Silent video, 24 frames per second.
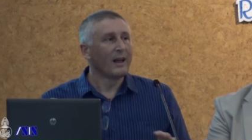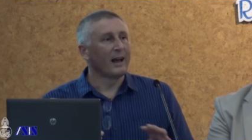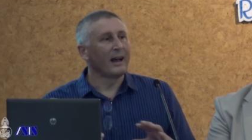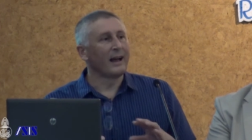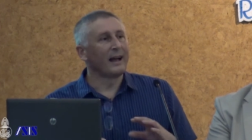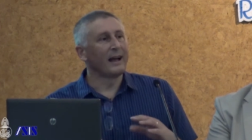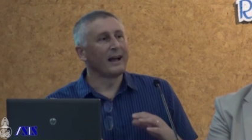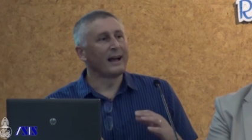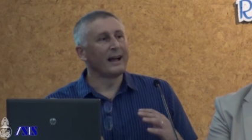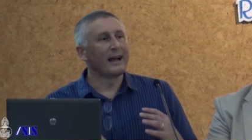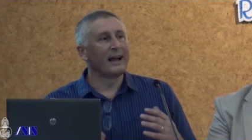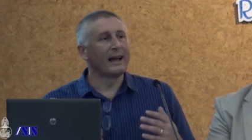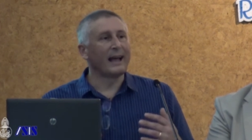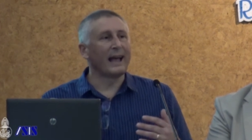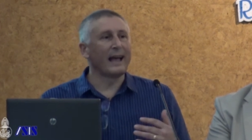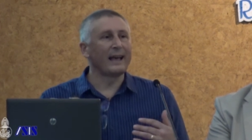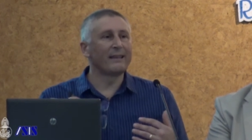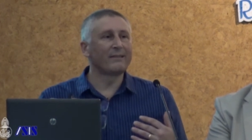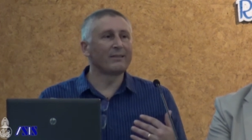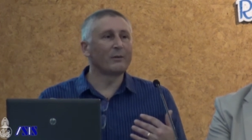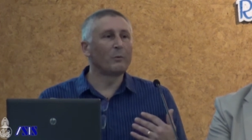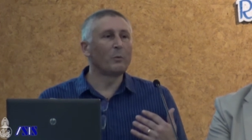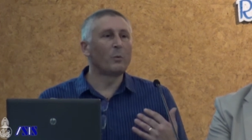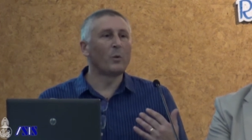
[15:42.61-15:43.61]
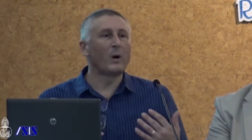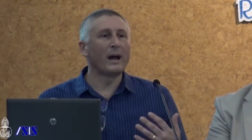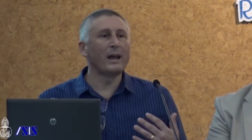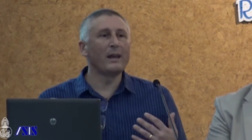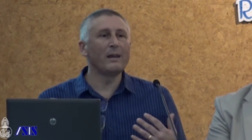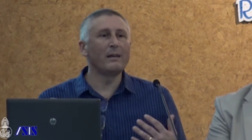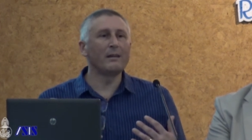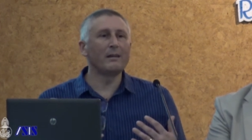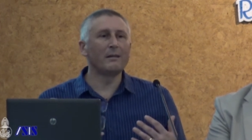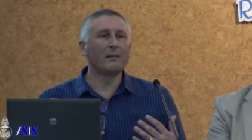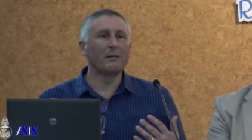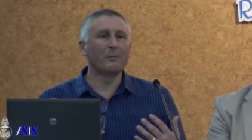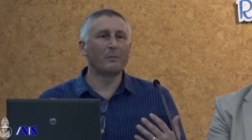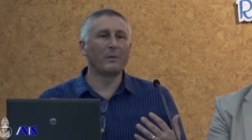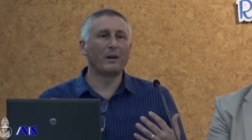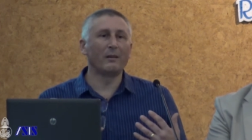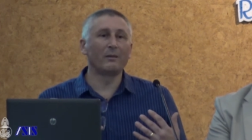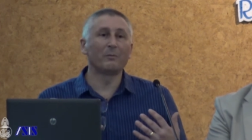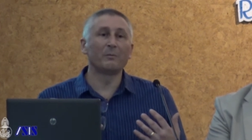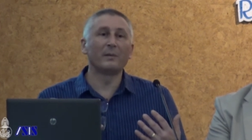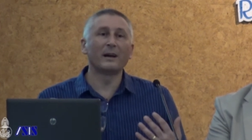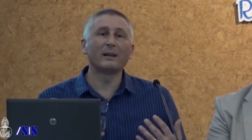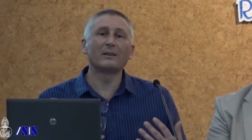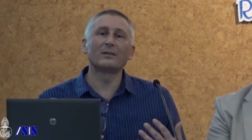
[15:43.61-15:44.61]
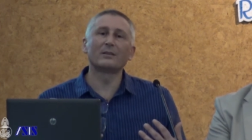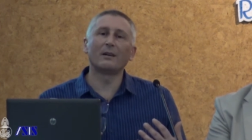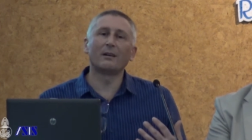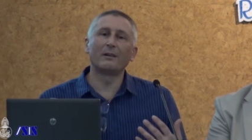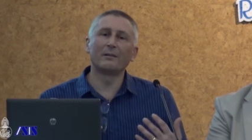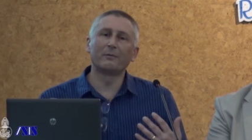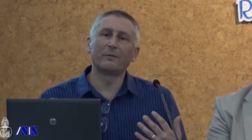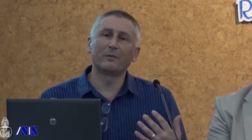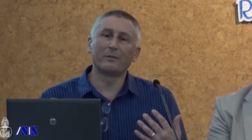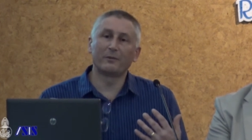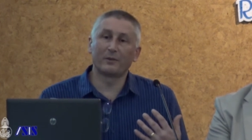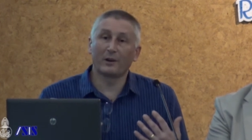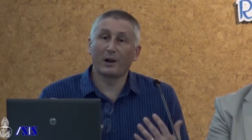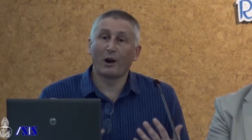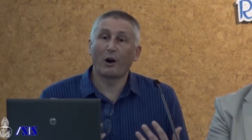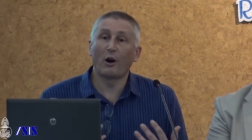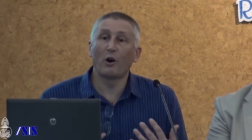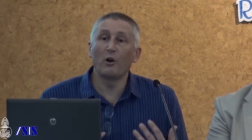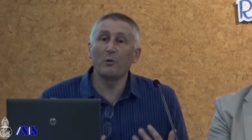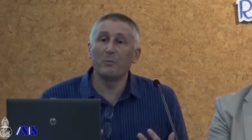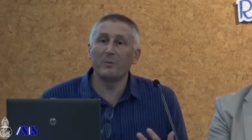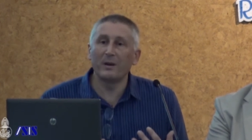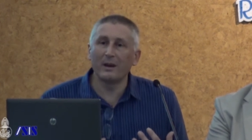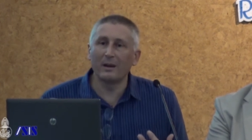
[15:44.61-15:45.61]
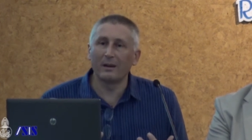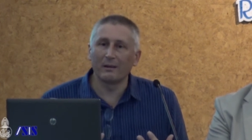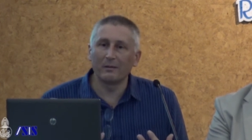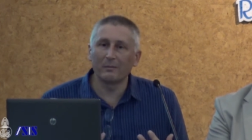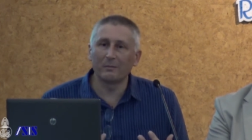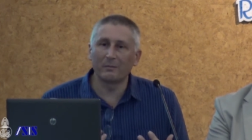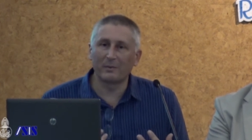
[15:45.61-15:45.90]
as a way as much of coping